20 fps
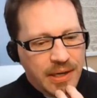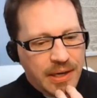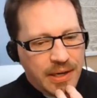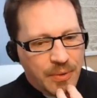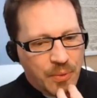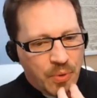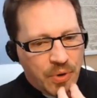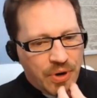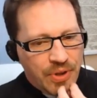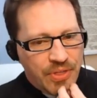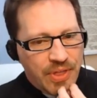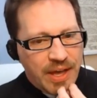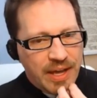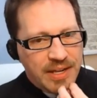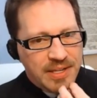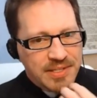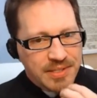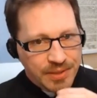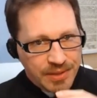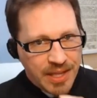where that
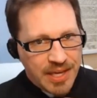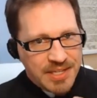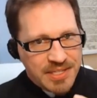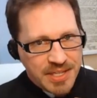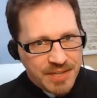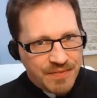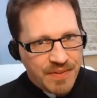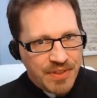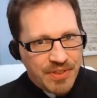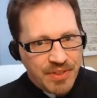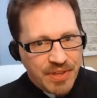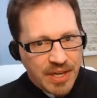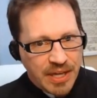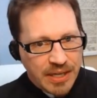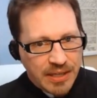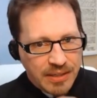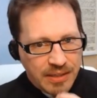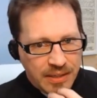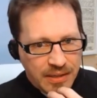is less of a thing.